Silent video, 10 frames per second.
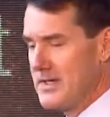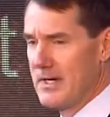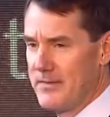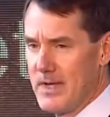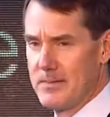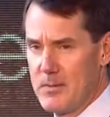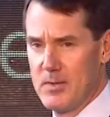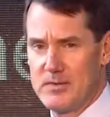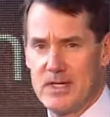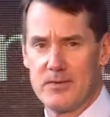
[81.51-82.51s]
family
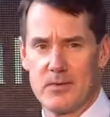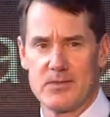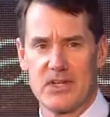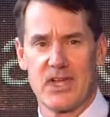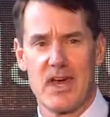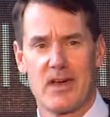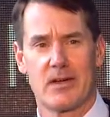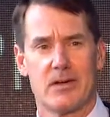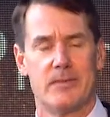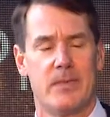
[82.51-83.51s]
moved here from
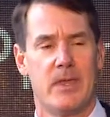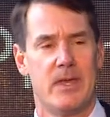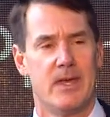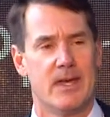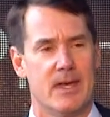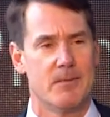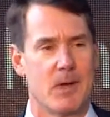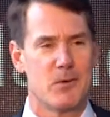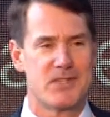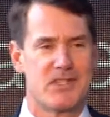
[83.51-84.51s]
Chicago. I
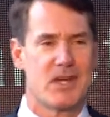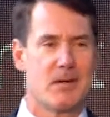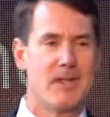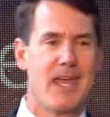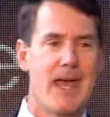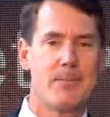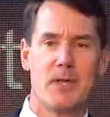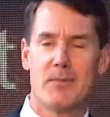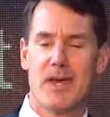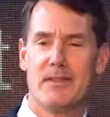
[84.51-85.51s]
wasn't terribly happy
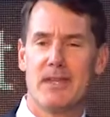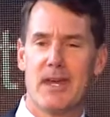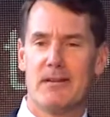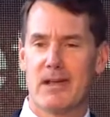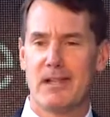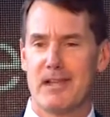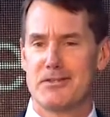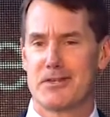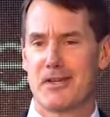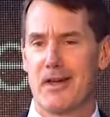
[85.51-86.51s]
about that. I like
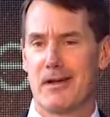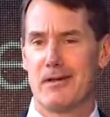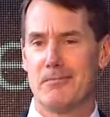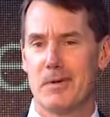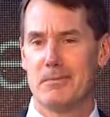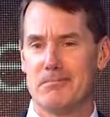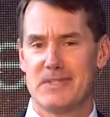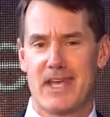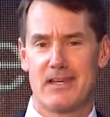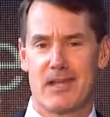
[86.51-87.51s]
Chicago, but
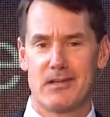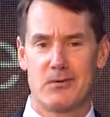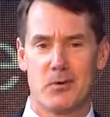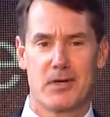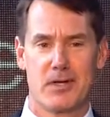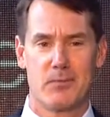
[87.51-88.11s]
Dad got new work in